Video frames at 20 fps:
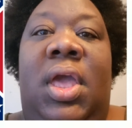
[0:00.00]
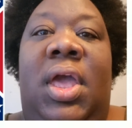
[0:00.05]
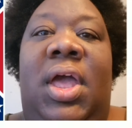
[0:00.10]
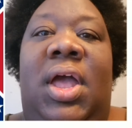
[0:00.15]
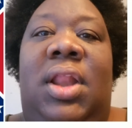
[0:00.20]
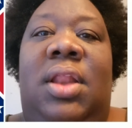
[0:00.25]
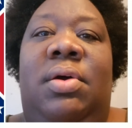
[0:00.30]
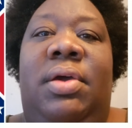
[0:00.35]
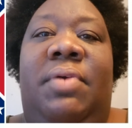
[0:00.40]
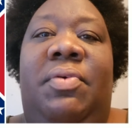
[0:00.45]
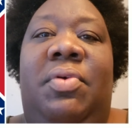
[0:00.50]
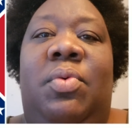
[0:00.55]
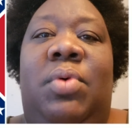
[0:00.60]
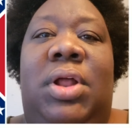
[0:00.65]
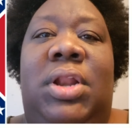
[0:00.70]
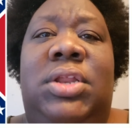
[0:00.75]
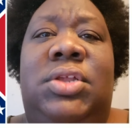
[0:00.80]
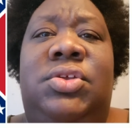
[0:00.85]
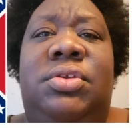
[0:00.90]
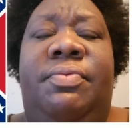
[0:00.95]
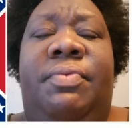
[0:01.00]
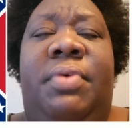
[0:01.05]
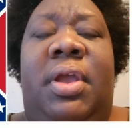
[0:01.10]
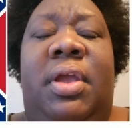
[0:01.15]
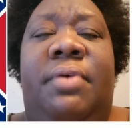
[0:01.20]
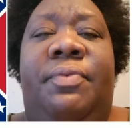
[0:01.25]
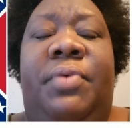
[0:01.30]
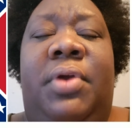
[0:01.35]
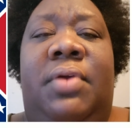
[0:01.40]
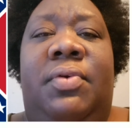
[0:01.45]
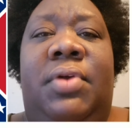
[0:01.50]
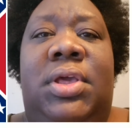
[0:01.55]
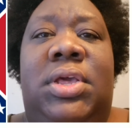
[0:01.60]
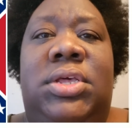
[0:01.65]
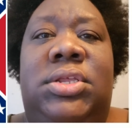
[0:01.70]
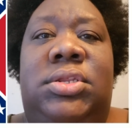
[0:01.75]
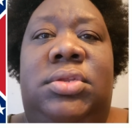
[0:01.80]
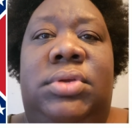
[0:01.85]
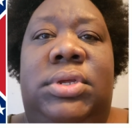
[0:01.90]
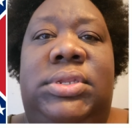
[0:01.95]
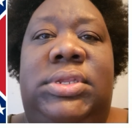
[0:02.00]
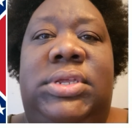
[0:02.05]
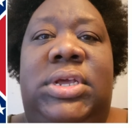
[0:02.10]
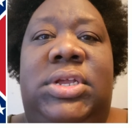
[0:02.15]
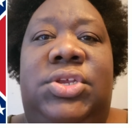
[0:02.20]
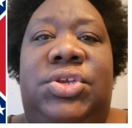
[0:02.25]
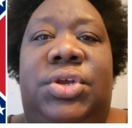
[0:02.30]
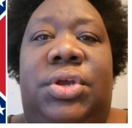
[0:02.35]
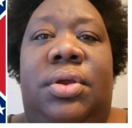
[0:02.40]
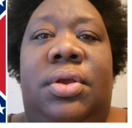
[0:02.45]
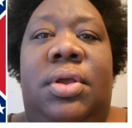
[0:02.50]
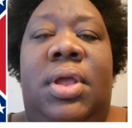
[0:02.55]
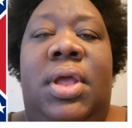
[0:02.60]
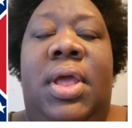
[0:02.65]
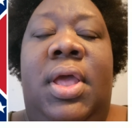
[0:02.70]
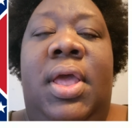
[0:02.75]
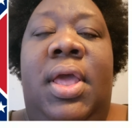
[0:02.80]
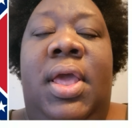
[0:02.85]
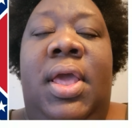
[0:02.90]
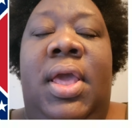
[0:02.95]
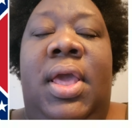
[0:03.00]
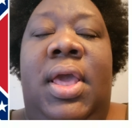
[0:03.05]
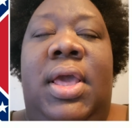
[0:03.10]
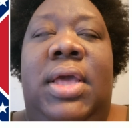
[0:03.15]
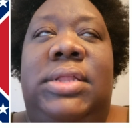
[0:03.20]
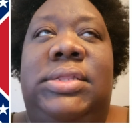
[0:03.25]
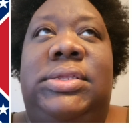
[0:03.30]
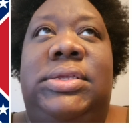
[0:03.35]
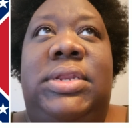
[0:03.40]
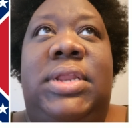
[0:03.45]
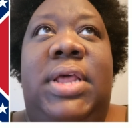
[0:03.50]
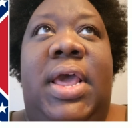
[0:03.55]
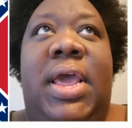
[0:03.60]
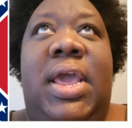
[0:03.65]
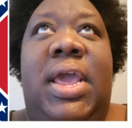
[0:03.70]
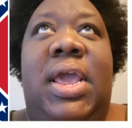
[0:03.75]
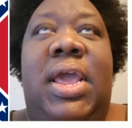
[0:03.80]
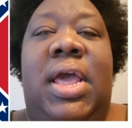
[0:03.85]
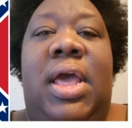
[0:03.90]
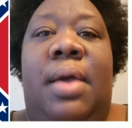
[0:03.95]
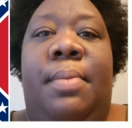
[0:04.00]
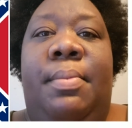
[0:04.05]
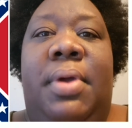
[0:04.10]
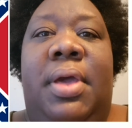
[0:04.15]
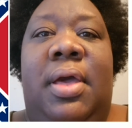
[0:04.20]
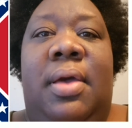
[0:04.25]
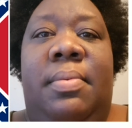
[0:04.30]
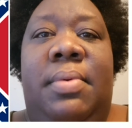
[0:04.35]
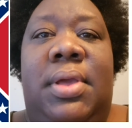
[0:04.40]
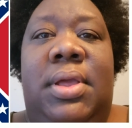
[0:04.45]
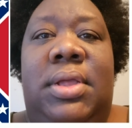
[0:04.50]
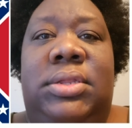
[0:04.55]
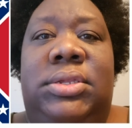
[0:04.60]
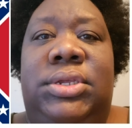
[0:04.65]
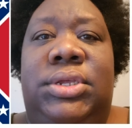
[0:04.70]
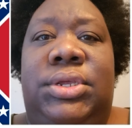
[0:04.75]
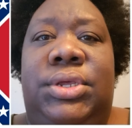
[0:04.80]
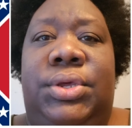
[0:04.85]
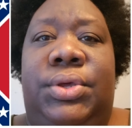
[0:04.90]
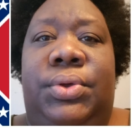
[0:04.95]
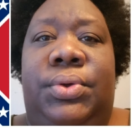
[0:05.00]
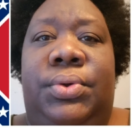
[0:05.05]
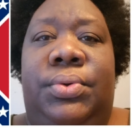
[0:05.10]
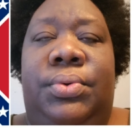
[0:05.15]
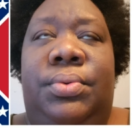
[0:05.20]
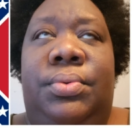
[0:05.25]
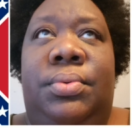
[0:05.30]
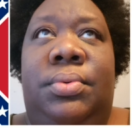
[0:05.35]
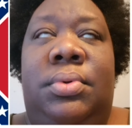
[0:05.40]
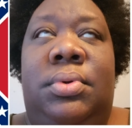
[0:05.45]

Hello everyone, this is your very favorite history teacher, and today I'm coming to you